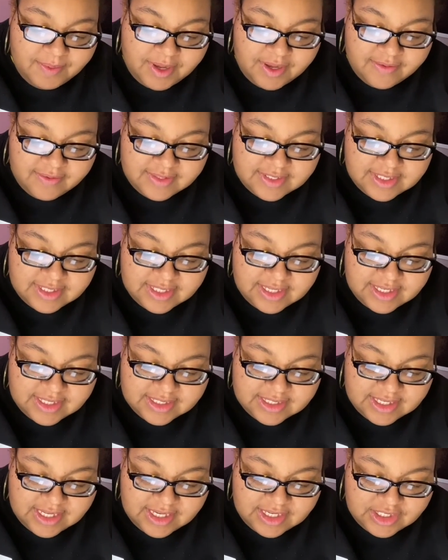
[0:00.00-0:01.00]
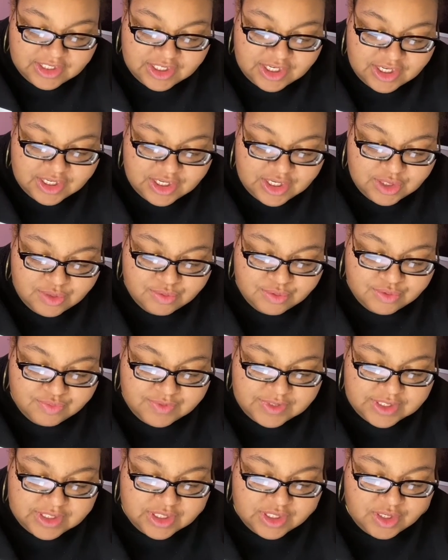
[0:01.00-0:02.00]
obviously there's like shared notes,
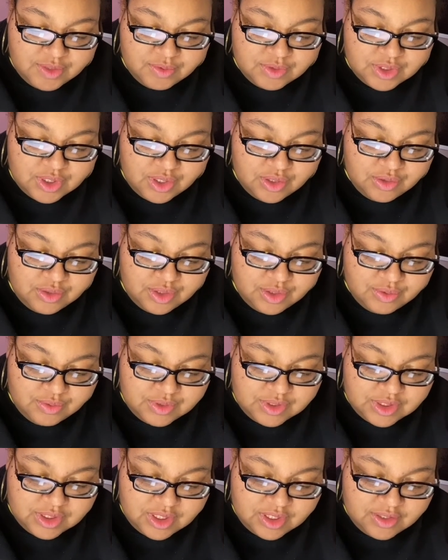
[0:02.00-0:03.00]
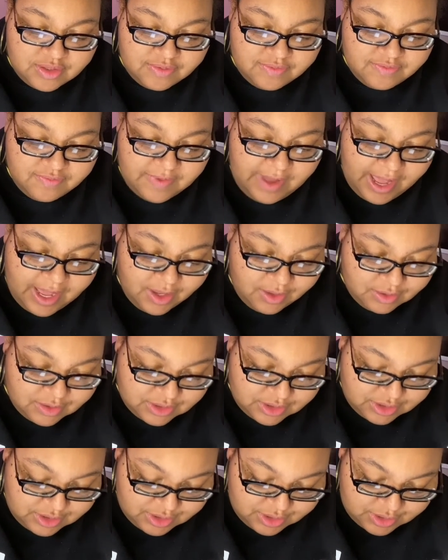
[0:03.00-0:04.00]
recent notes, all notes,
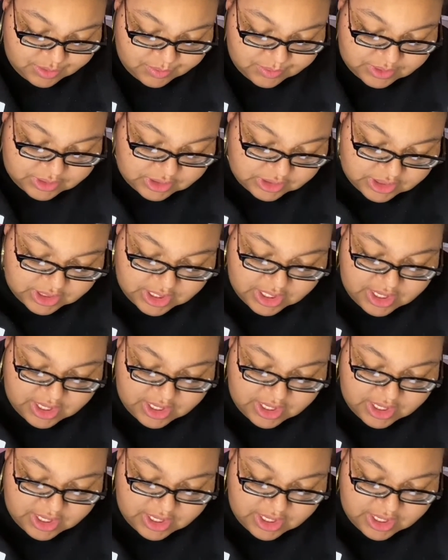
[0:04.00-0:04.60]
unfiled notes.